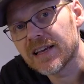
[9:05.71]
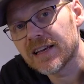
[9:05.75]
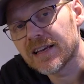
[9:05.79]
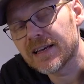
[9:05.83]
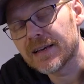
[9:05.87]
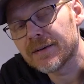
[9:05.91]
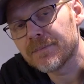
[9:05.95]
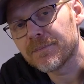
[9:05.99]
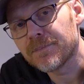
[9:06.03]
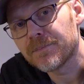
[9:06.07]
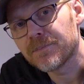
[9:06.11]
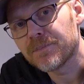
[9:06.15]

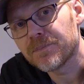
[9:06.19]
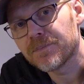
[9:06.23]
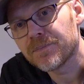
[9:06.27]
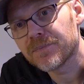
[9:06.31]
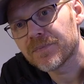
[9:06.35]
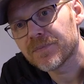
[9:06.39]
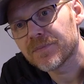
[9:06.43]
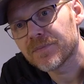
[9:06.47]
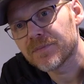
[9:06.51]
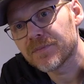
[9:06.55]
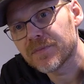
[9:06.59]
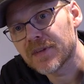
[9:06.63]
um,
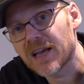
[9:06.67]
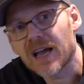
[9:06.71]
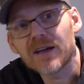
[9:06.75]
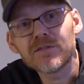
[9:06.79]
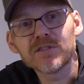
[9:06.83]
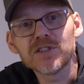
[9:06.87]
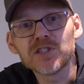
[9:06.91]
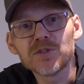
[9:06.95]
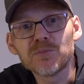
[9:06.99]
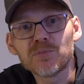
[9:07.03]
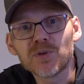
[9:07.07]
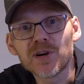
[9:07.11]

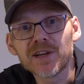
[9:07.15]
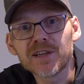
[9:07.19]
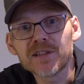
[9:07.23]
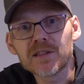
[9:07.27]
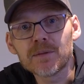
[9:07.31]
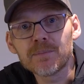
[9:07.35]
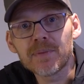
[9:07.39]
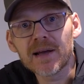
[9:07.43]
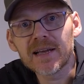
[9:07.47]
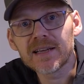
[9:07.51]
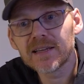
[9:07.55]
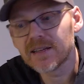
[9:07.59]
having to break
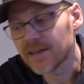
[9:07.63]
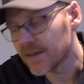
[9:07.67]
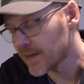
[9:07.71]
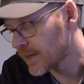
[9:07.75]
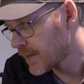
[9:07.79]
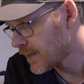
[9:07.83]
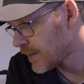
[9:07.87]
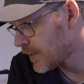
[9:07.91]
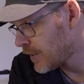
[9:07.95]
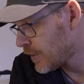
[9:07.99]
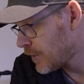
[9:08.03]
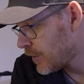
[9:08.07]
the bank.
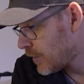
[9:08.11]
